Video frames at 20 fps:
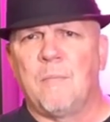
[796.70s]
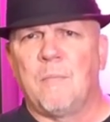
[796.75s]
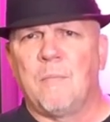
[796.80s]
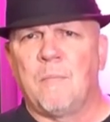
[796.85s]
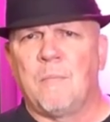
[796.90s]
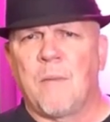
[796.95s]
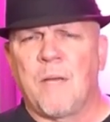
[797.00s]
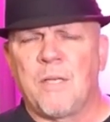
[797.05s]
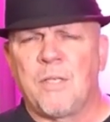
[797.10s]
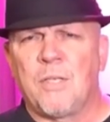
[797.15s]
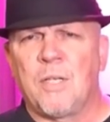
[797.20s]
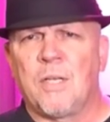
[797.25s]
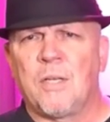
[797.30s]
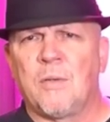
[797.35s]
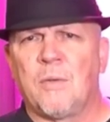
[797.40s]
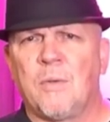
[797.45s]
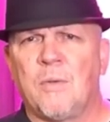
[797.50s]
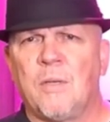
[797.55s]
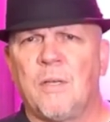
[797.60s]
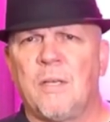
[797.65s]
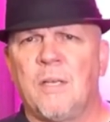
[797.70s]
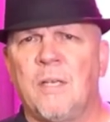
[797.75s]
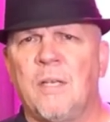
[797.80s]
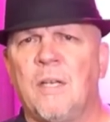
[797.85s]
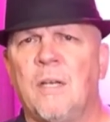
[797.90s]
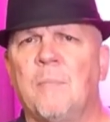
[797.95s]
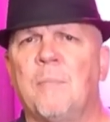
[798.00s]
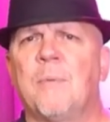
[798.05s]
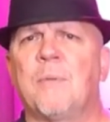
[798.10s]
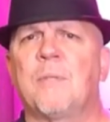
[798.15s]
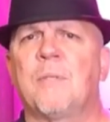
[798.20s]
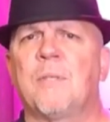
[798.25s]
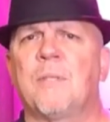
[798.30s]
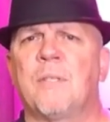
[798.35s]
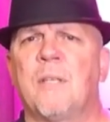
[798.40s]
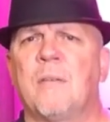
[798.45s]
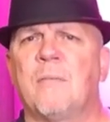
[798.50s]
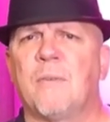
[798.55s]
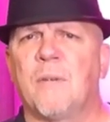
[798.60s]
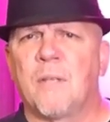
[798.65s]
my channel
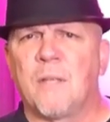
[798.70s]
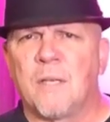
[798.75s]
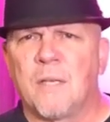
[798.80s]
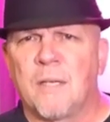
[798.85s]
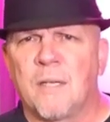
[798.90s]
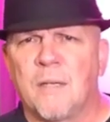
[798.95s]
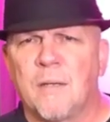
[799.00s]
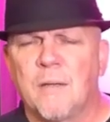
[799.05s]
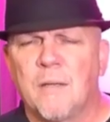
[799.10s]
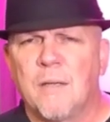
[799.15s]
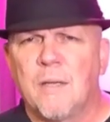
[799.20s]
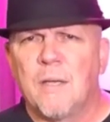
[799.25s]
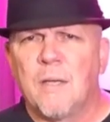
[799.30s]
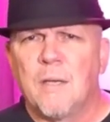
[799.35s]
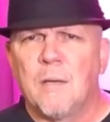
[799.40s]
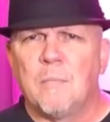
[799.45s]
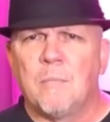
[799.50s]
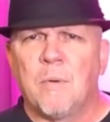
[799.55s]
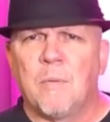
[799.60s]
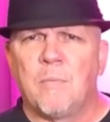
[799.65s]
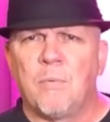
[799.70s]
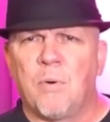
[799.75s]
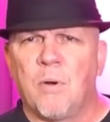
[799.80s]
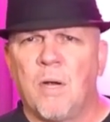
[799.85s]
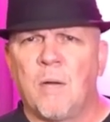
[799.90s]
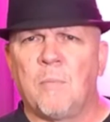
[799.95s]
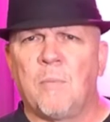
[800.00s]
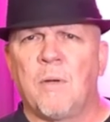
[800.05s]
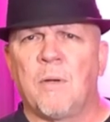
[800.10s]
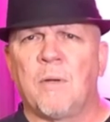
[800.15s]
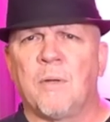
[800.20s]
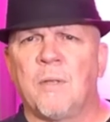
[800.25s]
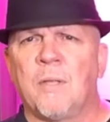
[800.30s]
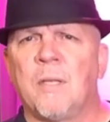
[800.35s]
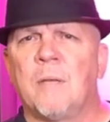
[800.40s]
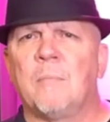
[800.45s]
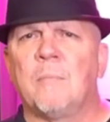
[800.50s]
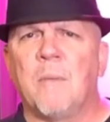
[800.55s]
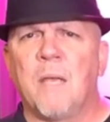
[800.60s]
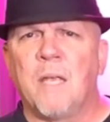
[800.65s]
encompasses everything, but
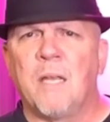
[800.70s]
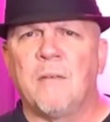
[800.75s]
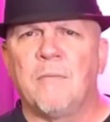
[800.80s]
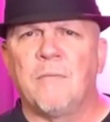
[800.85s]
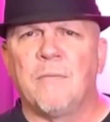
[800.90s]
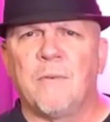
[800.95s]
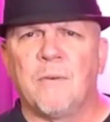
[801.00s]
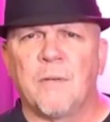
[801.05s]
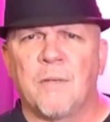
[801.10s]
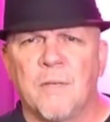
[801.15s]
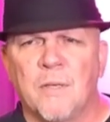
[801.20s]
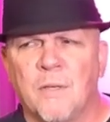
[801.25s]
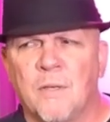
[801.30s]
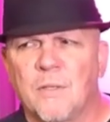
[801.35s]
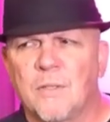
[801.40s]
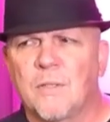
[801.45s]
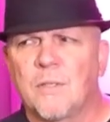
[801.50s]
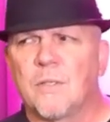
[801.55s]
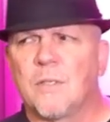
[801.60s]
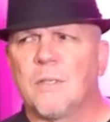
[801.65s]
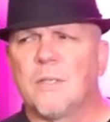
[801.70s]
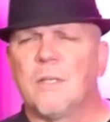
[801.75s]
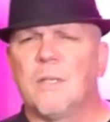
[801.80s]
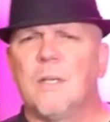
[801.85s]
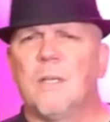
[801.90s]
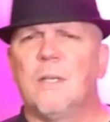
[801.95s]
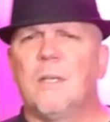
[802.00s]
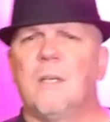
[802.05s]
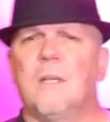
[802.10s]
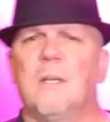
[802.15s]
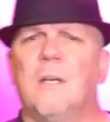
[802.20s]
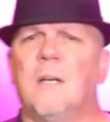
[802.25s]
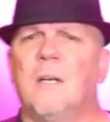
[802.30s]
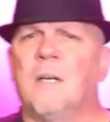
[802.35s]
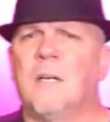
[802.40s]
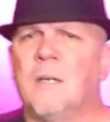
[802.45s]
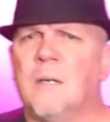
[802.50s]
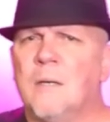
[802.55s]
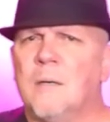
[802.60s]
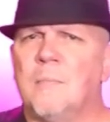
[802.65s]
primarily made for adults.
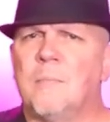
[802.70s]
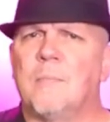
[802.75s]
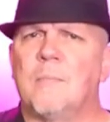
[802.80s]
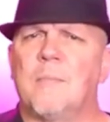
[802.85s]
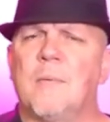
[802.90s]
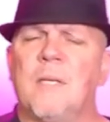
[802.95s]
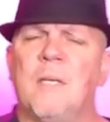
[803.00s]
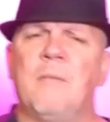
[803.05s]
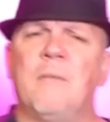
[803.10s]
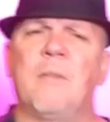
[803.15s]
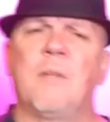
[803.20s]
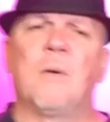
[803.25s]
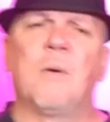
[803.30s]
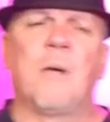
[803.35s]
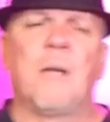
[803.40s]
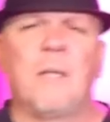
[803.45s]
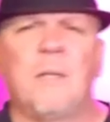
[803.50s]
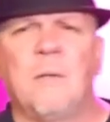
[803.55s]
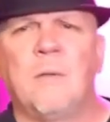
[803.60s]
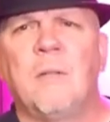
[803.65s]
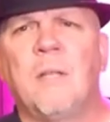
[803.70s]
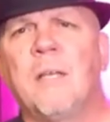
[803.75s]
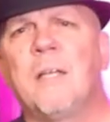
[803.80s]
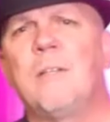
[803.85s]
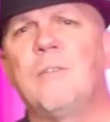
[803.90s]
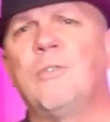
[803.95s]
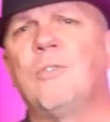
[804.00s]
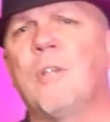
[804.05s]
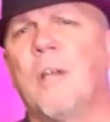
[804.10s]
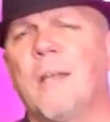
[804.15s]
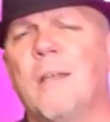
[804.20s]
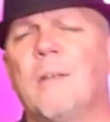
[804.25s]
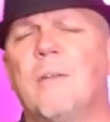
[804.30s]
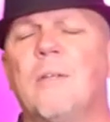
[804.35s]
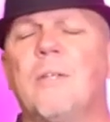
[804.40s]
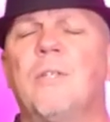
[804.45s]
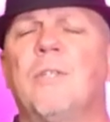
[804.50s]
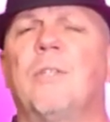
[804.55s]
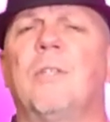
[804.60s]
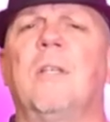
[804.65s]
Um, even though I do like
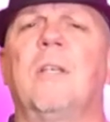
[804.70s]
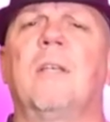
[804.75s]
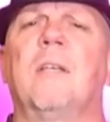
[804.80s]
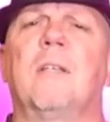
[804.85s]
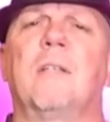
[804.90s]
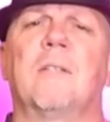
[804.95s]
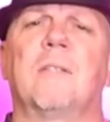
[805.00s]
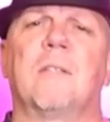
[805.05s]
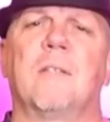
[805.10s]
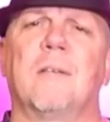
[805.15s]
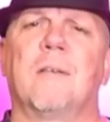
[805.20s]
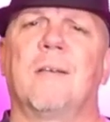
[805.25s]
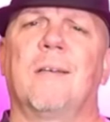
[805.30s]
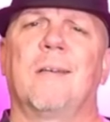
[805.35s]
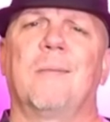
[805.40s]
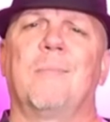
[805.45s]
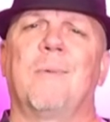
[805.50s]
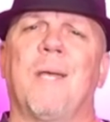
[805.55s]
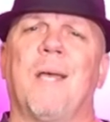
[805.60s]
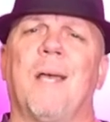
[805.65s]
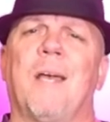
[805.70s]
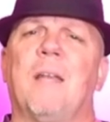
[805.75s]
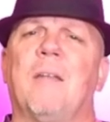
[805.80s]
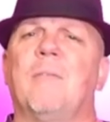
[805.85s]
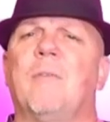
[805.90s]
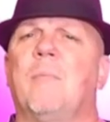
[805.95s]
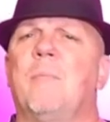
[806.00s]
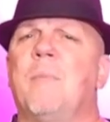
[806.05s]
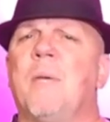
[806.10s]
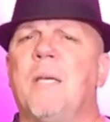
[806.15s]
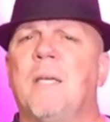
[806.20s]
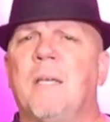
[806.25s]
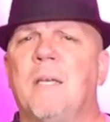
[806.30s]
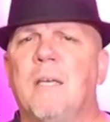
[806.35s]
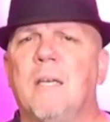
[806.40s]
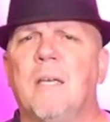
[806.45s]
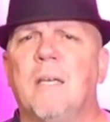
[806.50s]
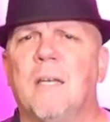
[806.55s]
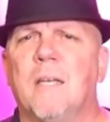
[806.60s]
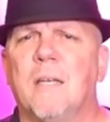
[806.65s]
childish things, I'm kind of a big
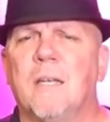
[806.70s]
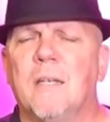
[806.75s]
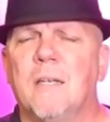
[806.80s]
kid.